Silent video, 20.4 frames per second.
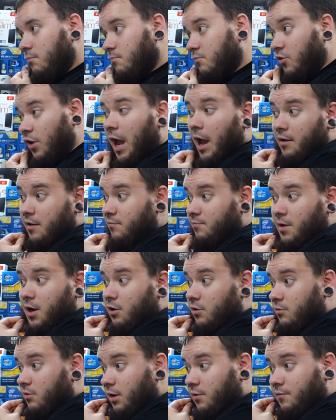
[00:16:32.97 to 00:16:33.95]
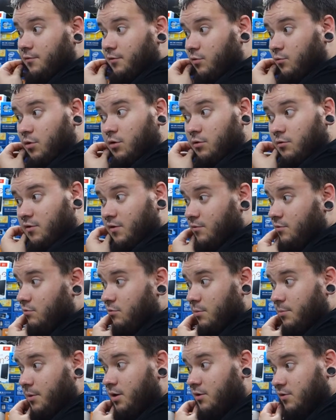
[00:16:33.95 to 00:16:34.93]
So yeah, even better. Like, for
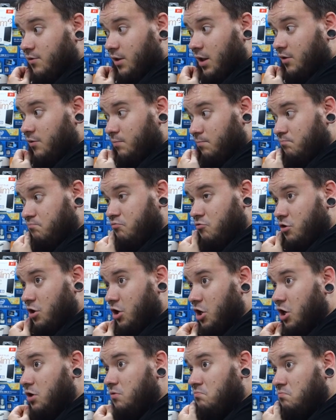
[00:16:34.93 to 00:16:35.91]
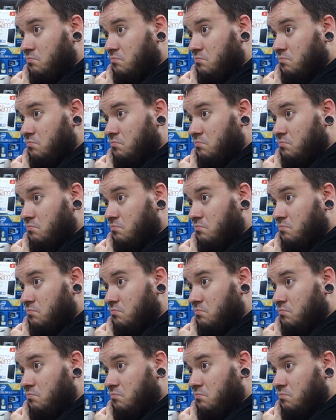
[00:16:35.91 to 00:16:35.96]
$373, that's pretty good.